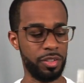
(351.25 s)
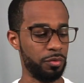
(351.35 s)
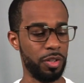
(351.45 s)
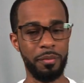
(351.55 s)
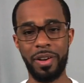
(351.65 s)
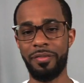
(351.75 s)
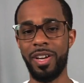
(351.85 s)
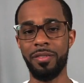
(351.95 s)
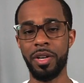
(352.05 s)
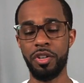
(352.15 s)
It's one of my
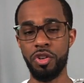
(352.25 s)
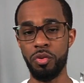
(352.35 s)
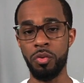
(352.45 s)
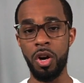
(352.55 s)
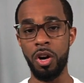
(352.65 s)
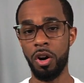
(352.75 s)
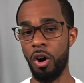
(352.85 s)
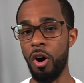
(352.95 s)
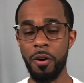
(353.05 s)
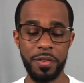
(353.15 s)
favorite new
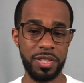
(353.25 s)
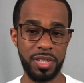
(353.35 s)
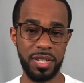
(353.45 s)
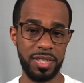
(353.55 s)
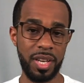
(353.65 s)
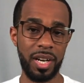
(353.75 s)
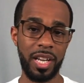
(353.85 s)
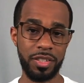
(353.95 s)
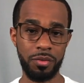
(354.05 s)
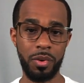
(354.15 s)
office scents that I
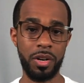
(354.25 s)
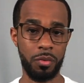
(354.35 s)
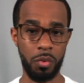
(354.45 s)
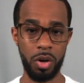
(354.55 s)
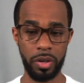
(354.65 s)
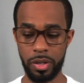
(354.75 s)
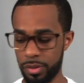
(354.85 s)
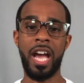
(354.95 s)
like to wear to work.